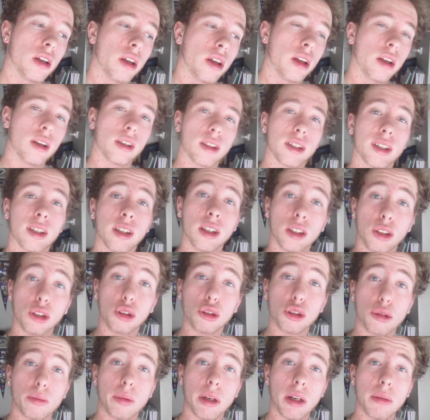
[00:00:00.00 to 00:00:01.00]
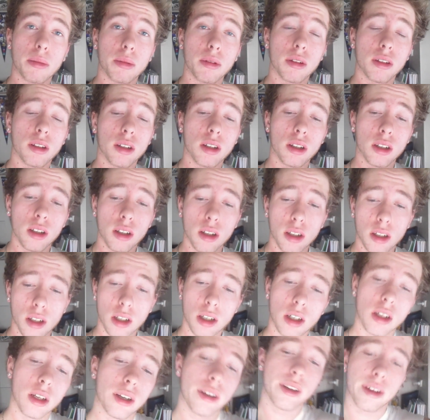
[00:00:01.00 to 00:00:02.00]
and get a newspaper,
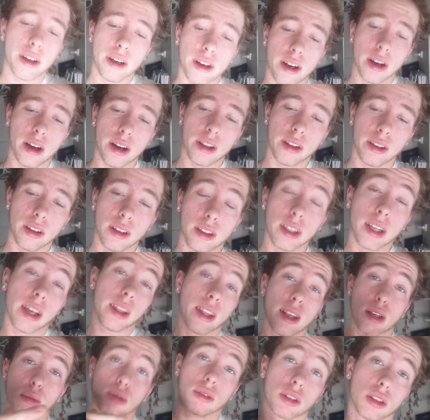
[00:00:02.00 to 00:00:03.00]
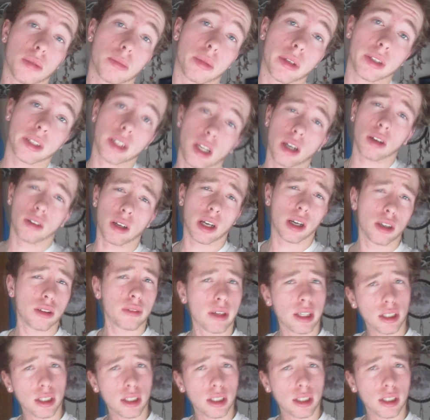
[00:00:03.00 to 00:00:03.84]
and then yeah, that's what's up right now. How do